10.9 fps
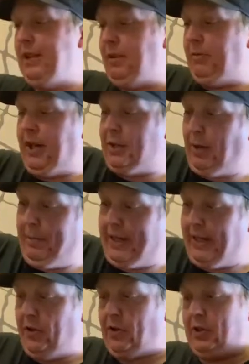What else? Oh my uh,
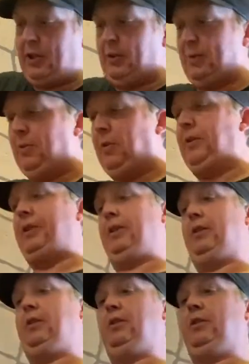god, there's just so much more in here.
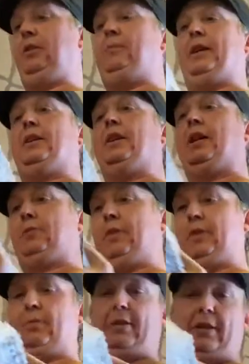Oh my gosh, what else?